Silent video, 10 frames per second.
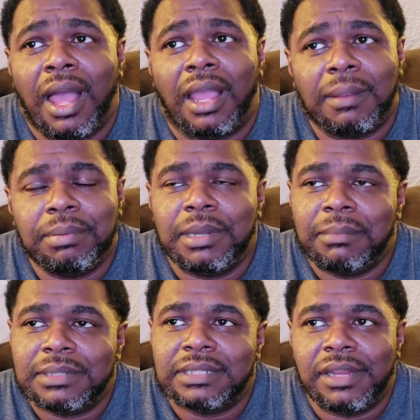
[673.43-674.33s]
I can pretty
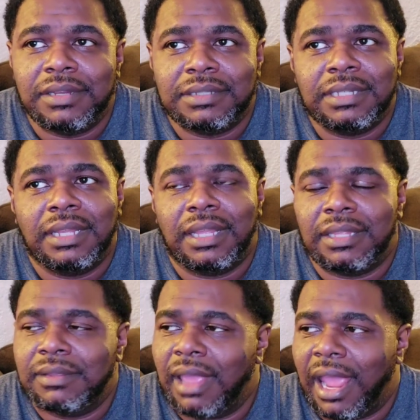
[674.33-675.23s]
much guarantee
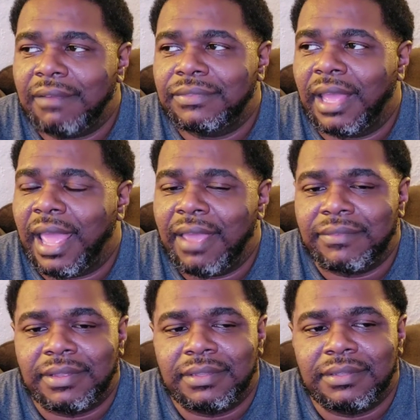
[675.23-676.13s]
you have to
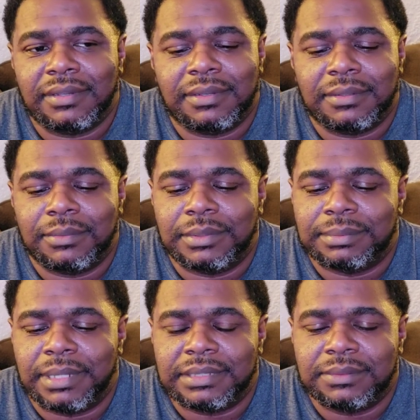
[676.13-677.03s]
have it. You know,
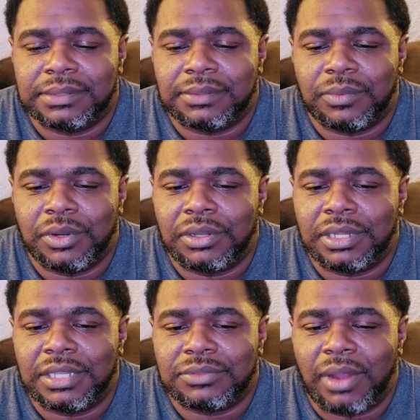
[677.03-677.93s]
especially what the world
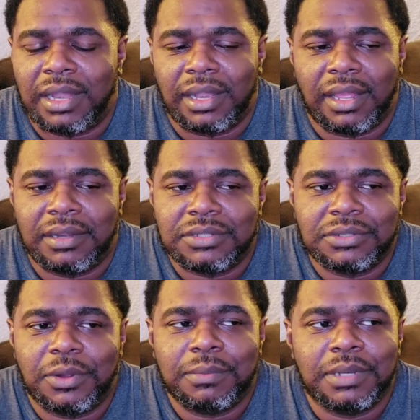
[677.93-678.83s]
is right now. There's
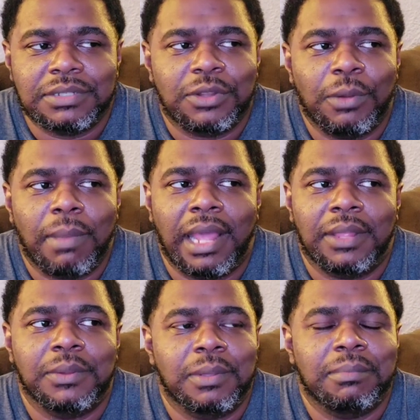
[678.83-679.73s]

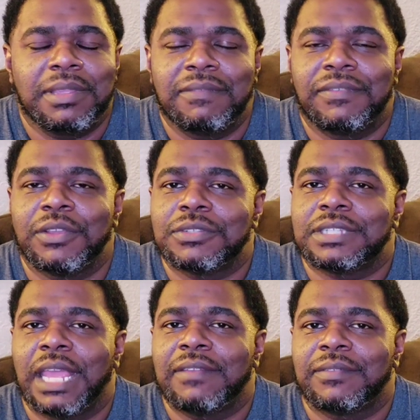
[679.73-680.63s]
nobody who can feel
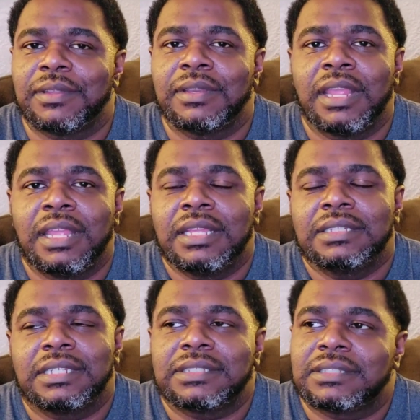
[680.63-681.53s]
safe and
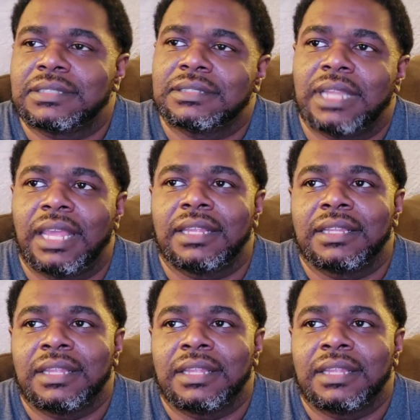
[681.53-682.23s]
just like